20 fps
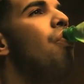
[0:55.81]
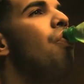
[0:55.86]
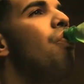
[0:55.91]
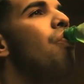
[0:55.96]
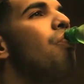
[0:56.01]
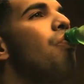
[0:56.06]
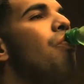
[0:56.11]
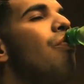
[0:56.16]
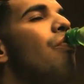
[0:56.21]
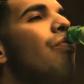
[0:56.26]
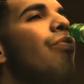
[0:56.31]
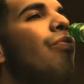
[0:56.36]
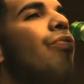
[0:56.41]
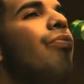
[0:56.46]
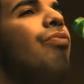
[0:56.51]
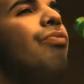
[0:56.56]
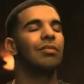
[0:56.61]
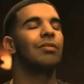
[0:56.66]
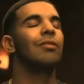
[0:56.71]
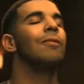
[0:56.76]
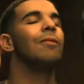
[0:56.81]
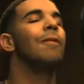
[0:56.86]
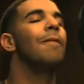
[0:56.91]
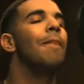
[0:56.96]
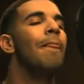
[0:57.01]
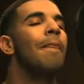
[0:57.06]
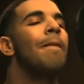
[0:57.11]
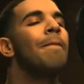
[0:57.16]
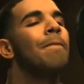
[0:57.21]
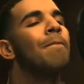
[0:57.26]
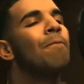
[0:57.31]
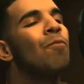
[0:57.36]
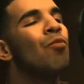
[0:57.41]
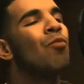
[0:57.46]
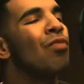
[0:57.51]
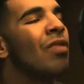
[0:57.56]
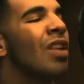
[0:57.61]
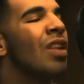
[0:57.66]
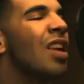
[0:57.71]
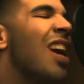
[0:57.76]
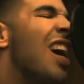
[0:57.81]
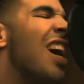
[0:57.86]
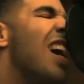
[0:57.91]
thought this move would launch